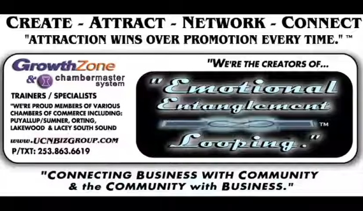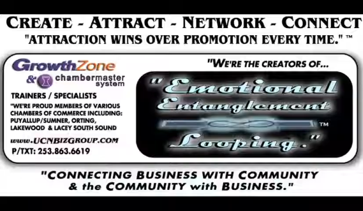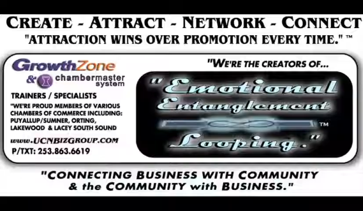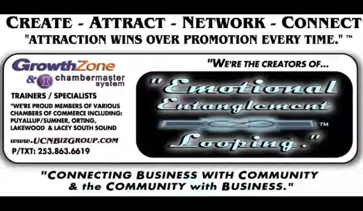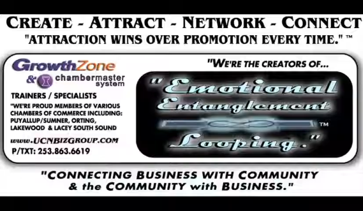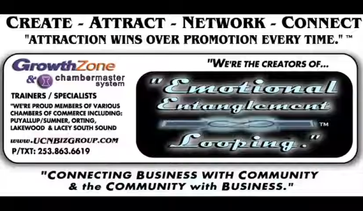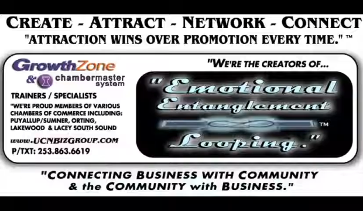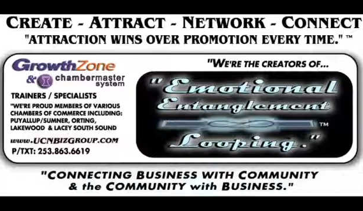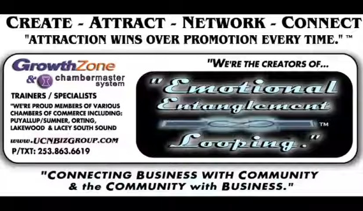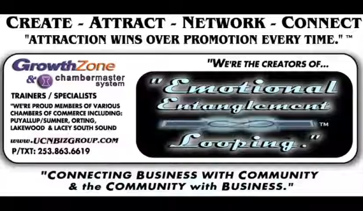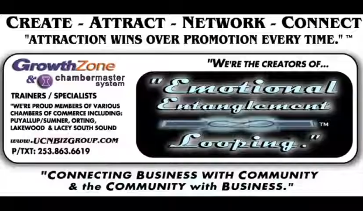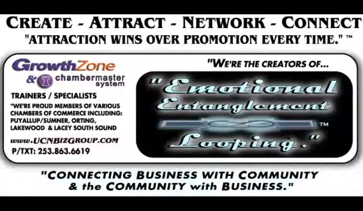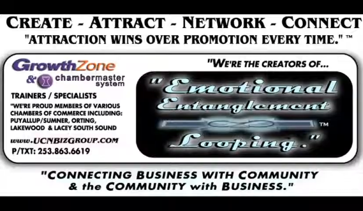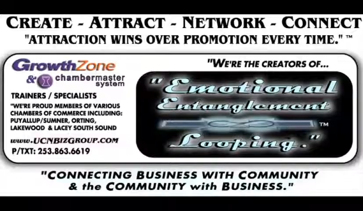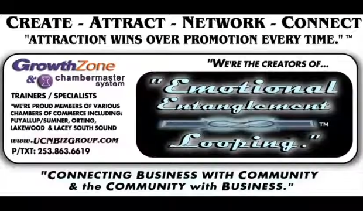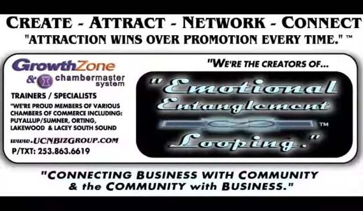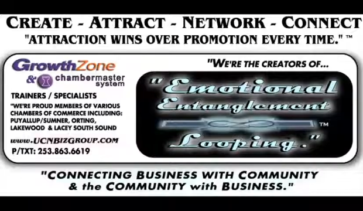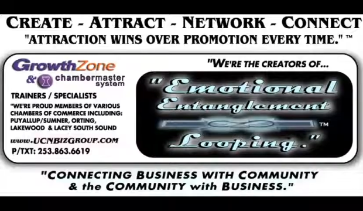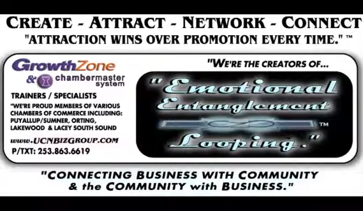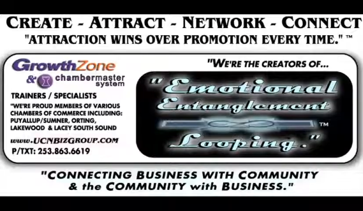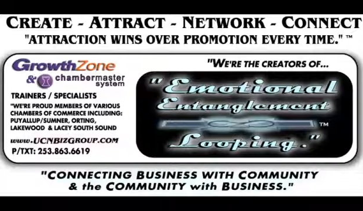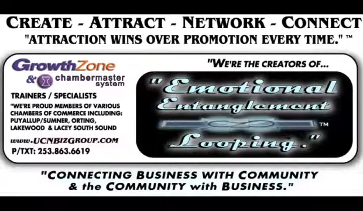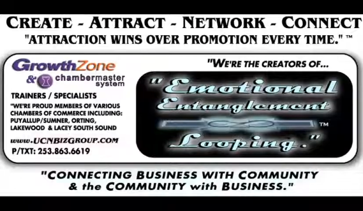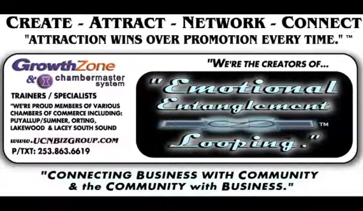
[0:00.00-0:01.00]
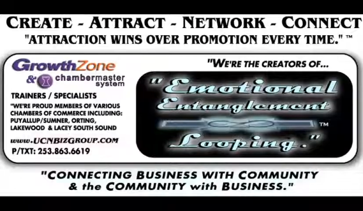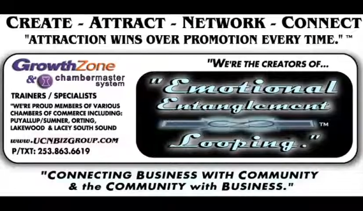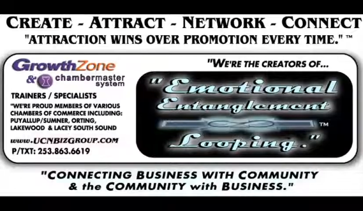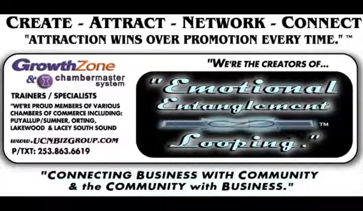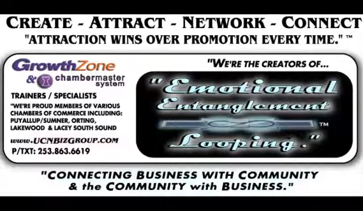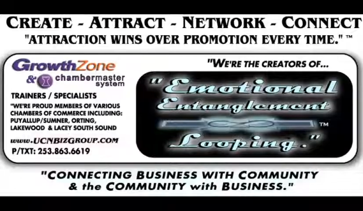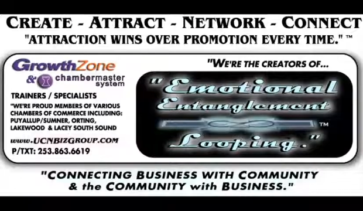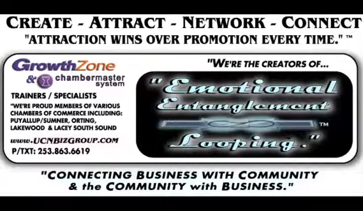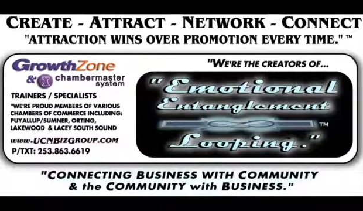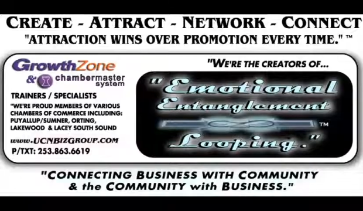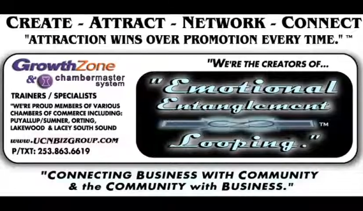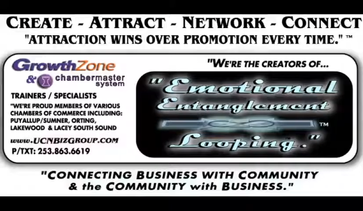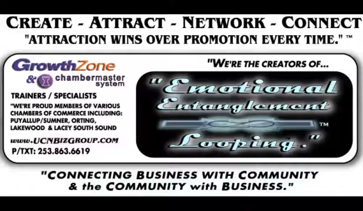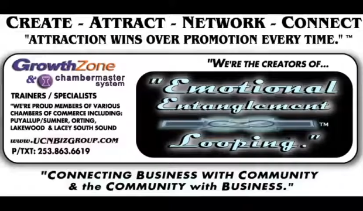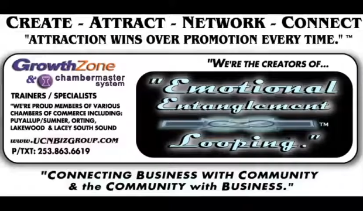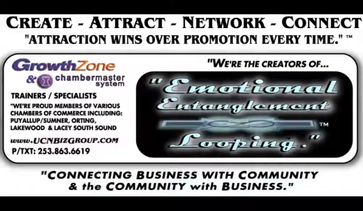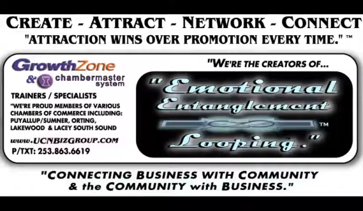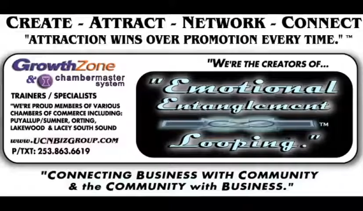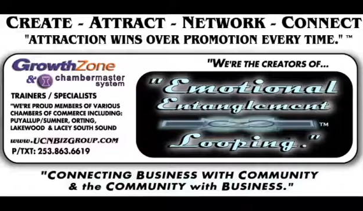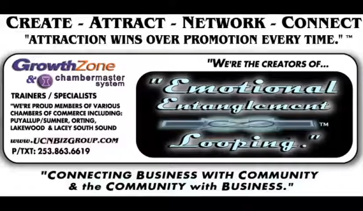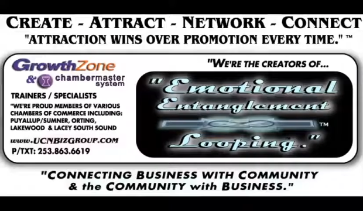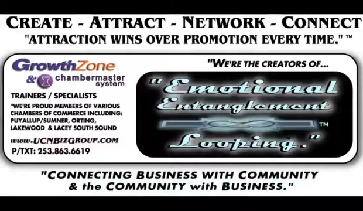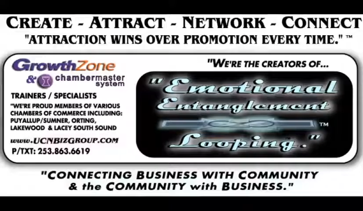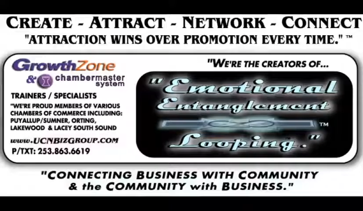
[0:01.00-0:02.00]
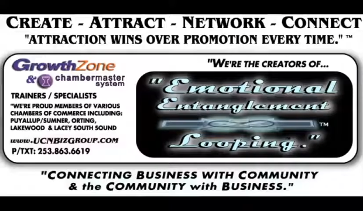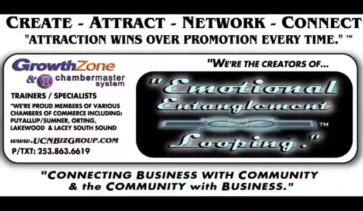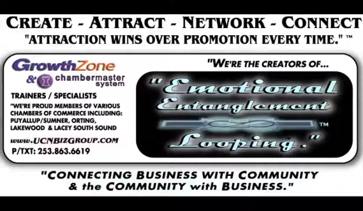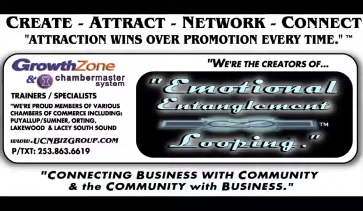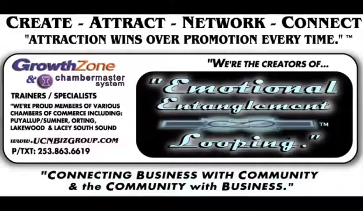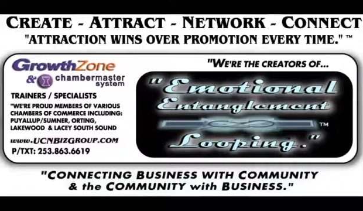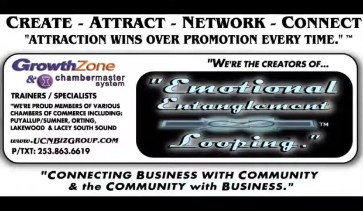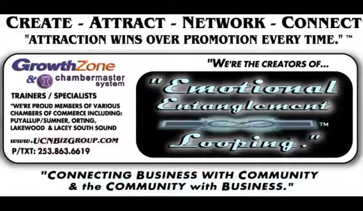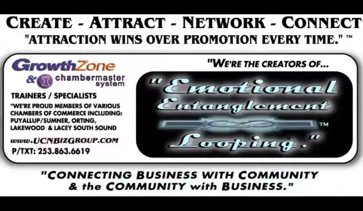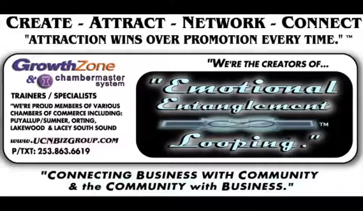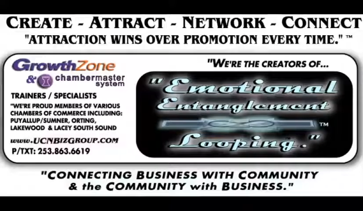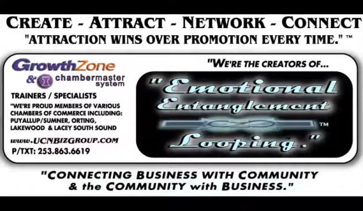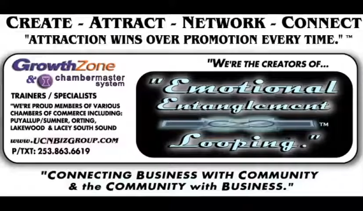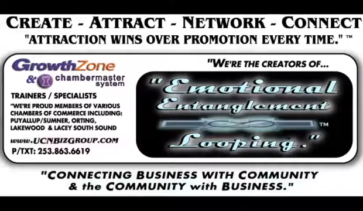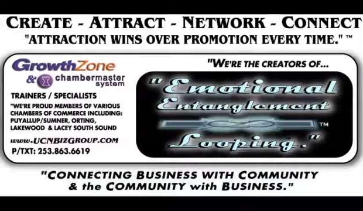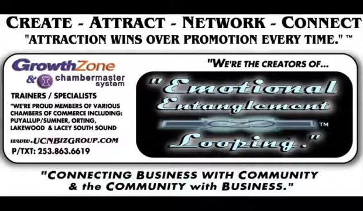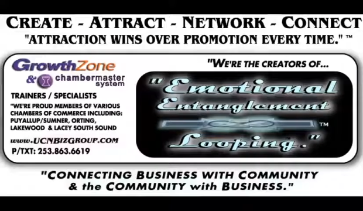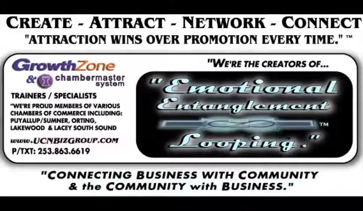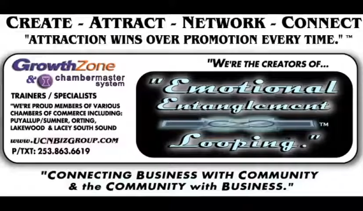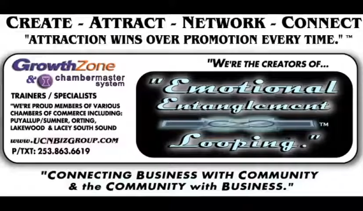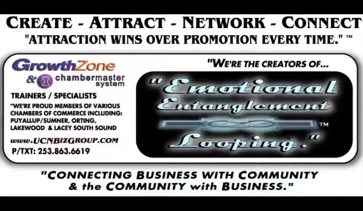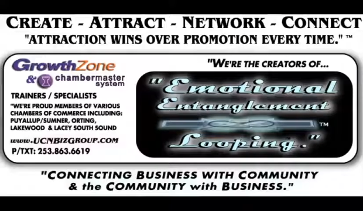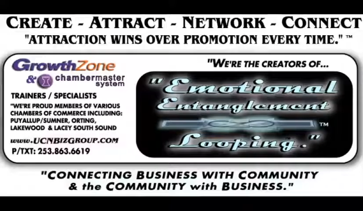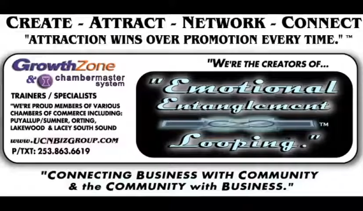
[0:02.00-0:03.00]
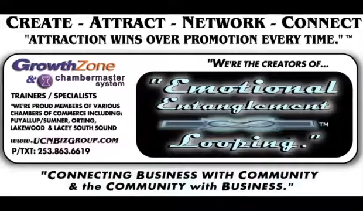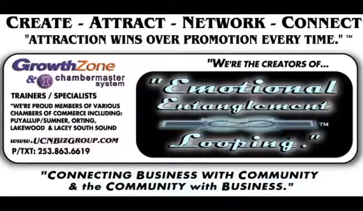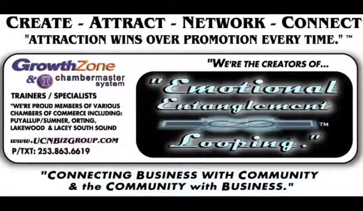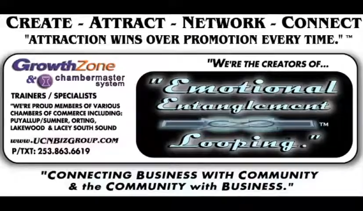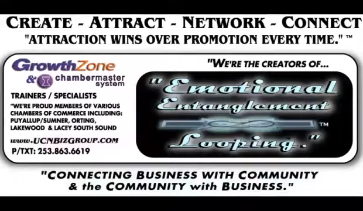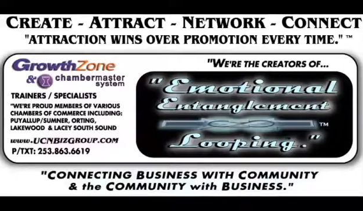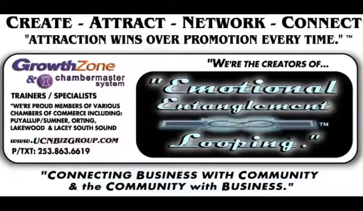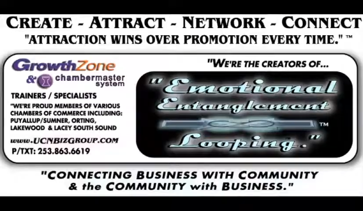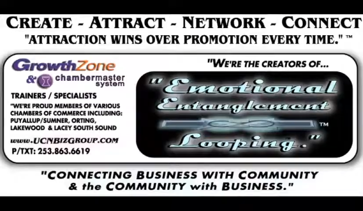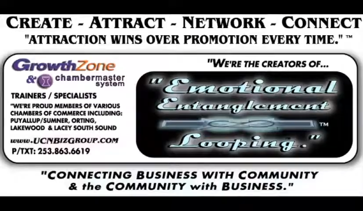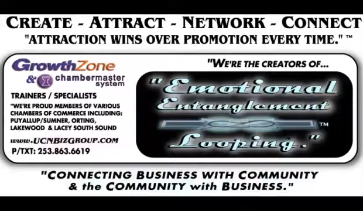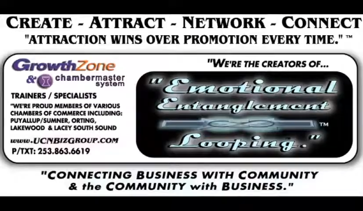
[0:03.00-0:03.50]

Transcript: [unreadable: no face in view]